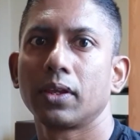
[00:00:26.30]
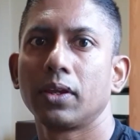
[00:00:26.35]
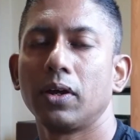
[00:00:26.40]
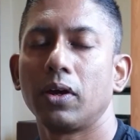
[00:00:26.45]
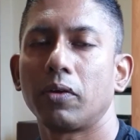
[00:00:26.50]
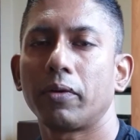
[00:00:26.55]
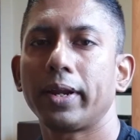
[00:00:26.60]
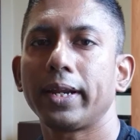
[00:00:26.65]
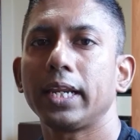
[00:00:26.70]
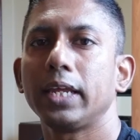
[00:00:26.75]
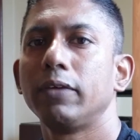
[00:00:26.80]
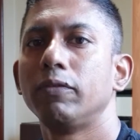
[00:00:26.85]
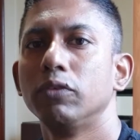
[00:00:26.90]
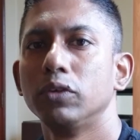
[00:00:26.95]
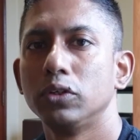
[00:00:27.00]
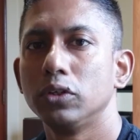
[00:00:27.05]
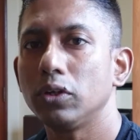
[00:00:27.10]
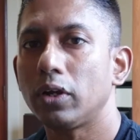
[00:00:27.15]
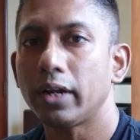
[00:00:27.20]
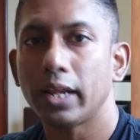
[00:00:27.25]
All right, if you
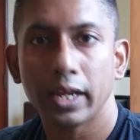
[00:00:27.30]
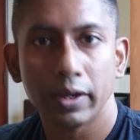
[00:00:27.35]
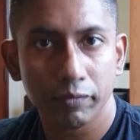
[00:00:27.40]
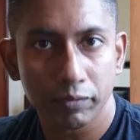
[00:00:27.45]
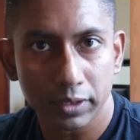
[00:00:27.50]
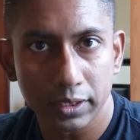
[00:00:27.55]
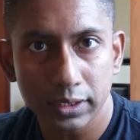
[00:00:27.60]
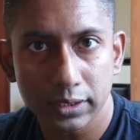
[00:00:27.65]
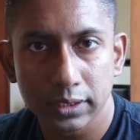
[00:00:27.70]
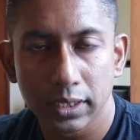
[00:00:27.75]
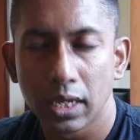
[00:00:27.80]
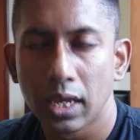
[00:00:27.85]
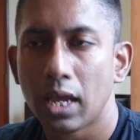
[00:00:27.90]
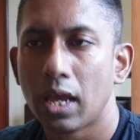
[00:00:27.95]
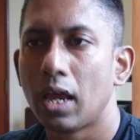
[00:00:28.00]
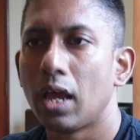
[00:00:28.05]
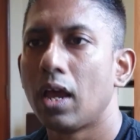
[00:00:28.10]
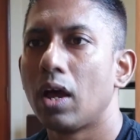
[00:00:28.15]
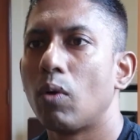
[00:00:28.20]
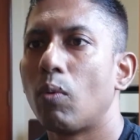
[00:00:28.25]
do not have this,
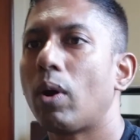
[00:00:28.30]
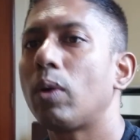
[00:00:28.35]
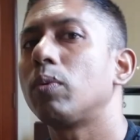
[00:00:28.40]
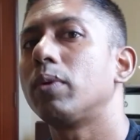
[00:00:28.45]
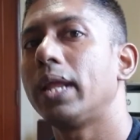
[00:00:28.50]
what will